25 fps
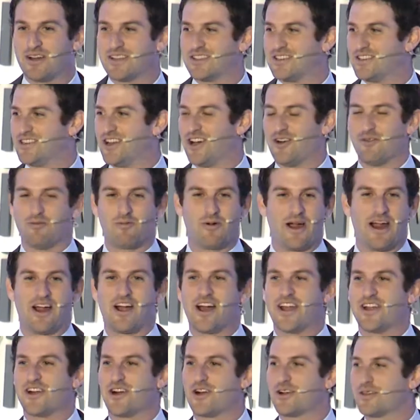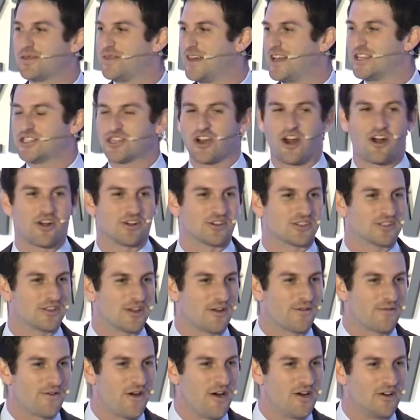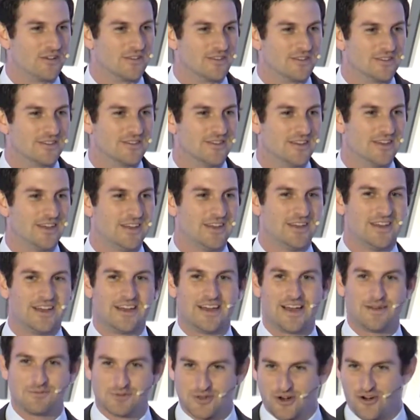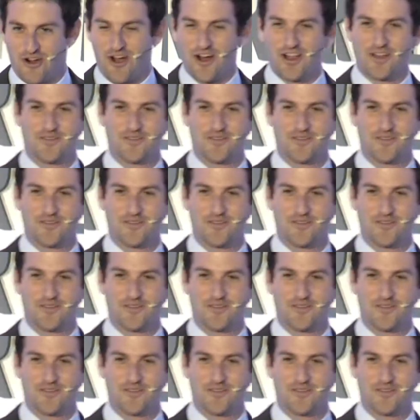to know where on earth they charged their phones. I'm sure all of